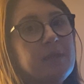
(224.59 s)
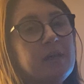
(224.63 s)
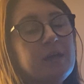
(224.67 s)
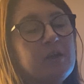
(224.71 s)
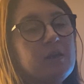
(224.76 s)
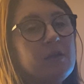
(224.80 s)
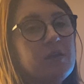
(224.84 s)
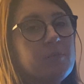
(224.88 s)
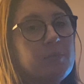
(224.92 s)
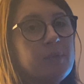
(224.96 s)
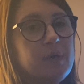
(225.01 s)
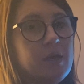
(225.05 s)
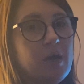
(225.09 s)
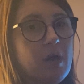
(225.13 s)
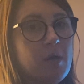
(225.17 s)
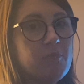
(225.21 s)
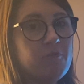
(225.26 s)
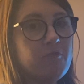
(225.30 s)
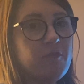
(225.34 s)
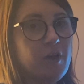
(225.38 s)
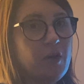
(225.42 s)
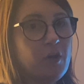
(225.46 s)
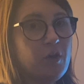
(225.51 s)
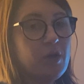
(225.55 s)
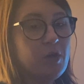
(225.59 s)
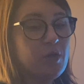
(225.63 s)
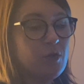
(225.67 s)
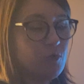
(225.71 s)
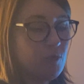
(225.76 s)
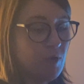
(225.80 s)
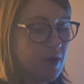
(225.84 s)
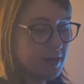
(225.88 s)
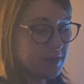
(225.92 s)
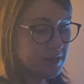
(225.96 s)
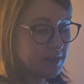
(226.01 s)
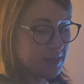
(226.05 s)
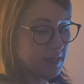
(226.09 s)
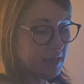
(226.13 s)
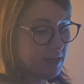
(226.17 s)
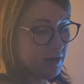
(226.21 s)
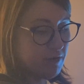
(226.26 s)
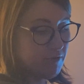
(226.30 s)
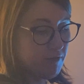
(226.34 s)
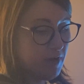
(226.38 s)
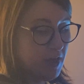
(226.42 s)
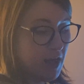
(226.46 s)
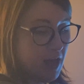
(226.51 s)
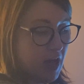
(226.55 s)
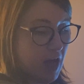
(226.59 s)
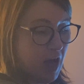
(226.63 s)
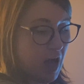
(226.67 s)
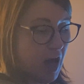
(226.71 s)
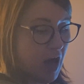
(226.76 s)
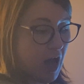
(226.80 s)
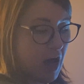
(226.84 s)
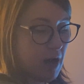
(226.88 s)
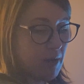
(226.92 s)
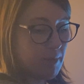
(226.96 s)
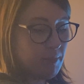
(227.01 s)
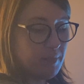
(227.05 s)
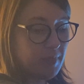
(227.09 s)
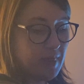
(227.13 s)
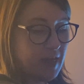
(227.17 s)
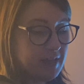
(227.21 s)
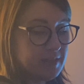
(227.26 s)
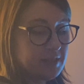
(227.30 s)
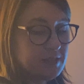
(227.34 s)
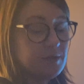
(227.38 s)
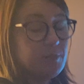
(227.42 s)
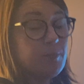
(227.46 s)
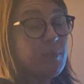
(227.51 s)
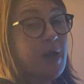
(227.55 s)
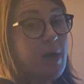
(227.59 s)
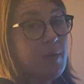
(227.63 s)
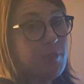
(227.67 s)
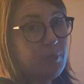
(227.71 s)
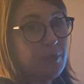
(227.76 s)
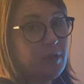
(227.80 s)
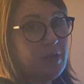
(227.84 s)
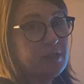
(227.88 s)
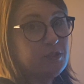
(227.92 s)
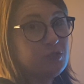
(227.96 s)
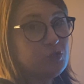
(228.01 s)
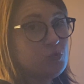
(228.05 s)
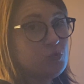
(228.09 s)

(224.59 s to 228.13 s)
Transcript: They can become very aggressive. That's the Pet Place